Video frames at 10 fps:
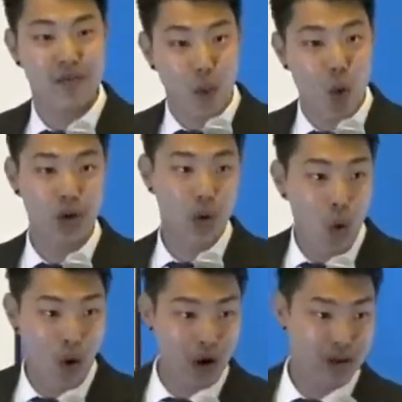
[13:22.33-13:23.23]
for
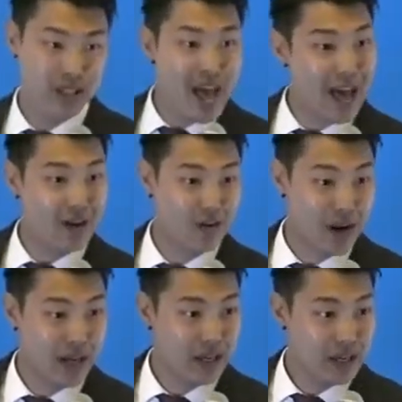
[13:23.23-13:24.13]
your debt,
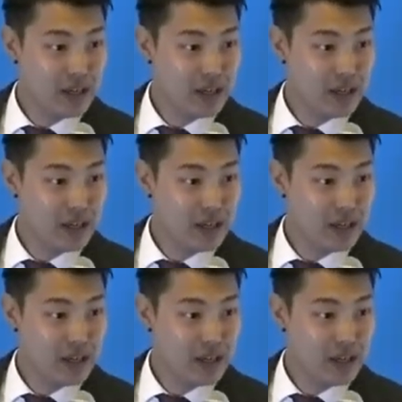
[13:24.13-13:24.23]
right?